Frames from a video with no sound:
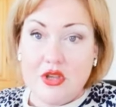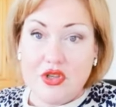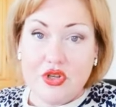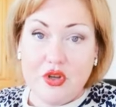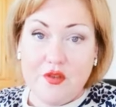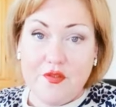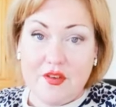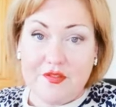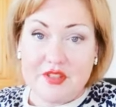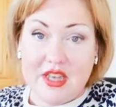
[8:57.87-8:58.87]
to
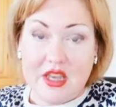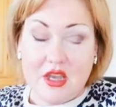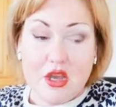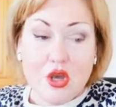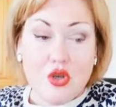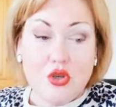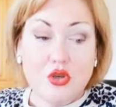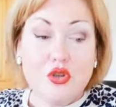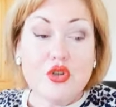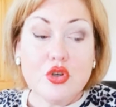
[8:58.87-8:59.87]
50,
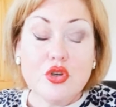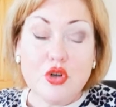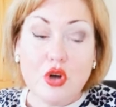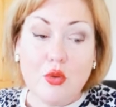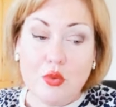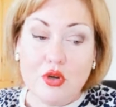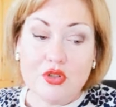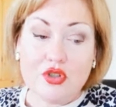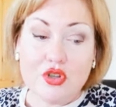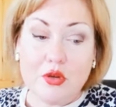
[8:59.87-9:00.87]
you do not
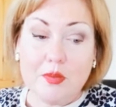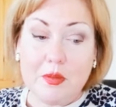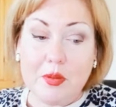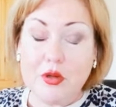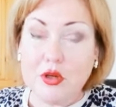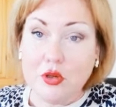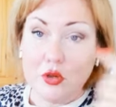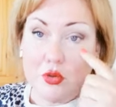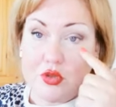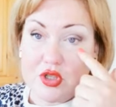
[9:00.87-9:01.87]
want to be putting
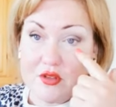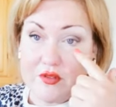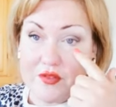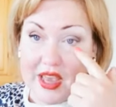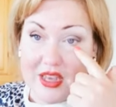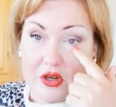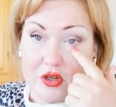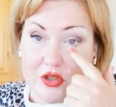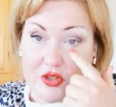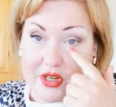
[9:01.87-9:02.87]
loads of eye
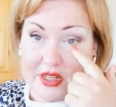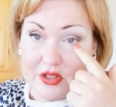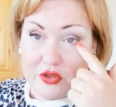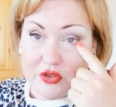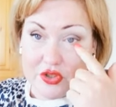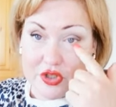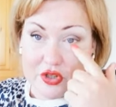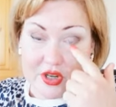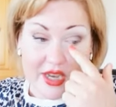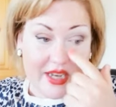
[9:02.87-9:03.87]
colour in under
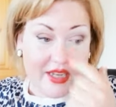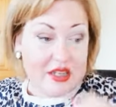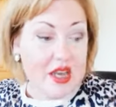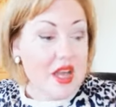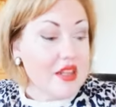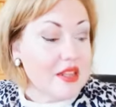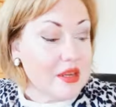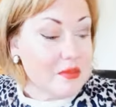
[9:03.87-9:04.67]
your eye, like